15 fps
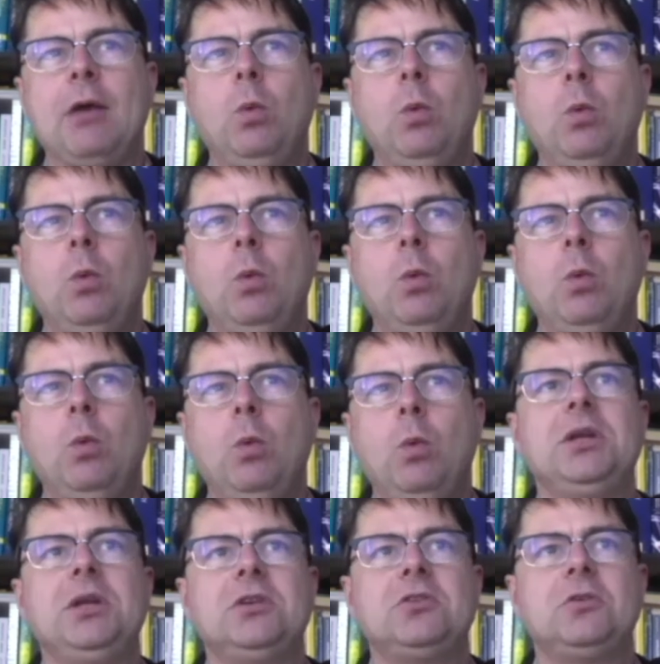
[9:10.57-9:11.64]
we all
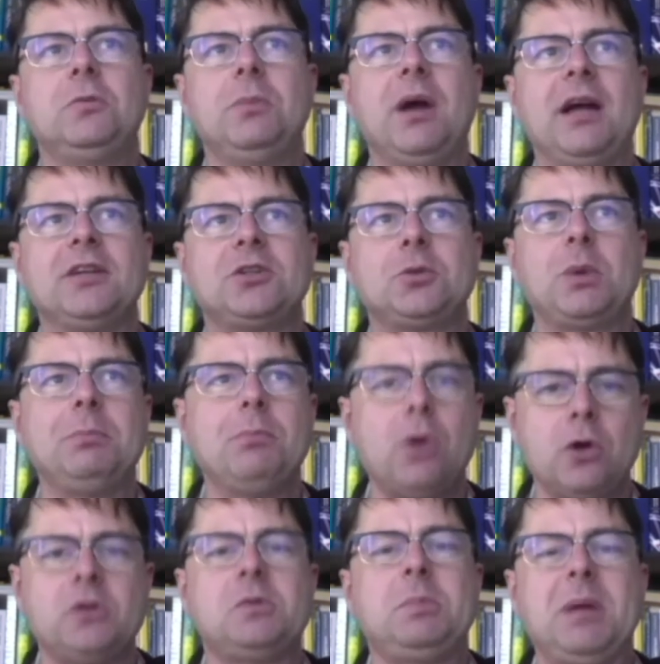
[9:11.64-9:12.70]
are consuming too
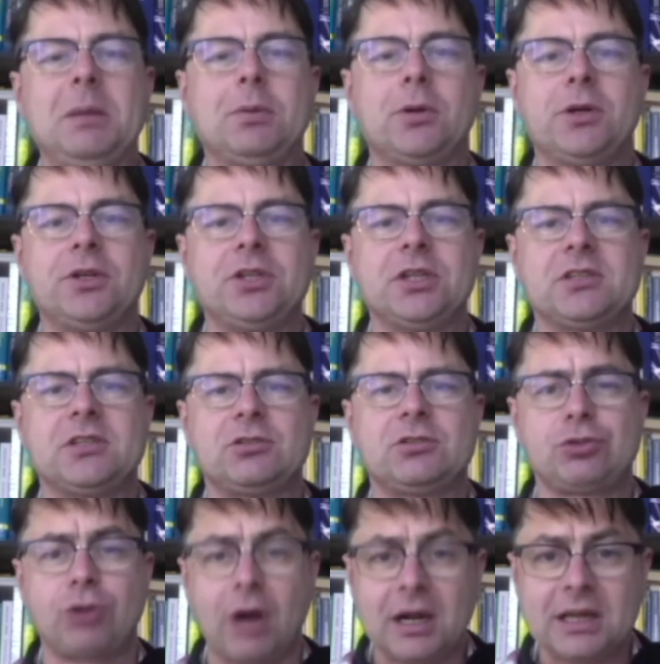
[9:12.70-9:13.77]
much, when most people are just
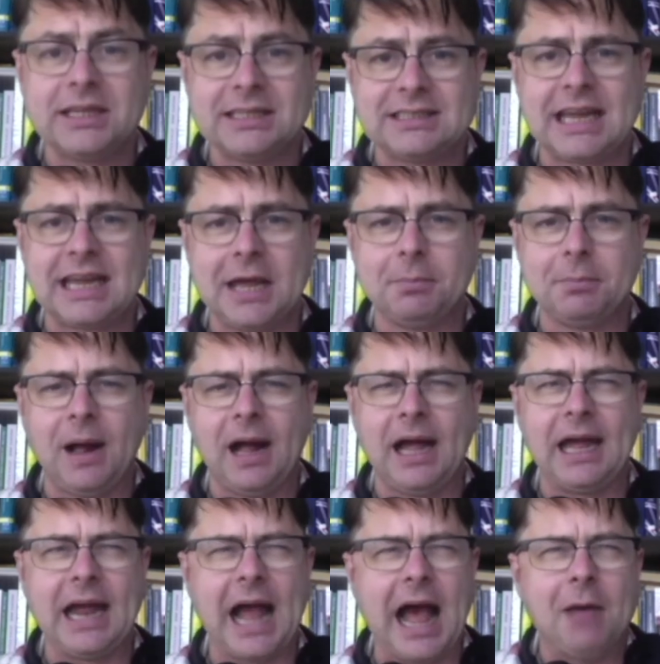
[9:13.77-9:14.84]
struggling to get
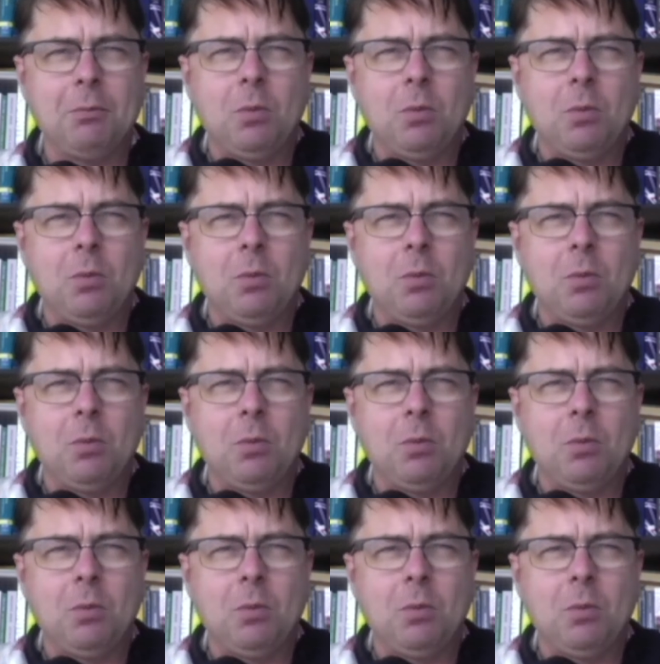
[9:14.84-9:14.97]
by, I'm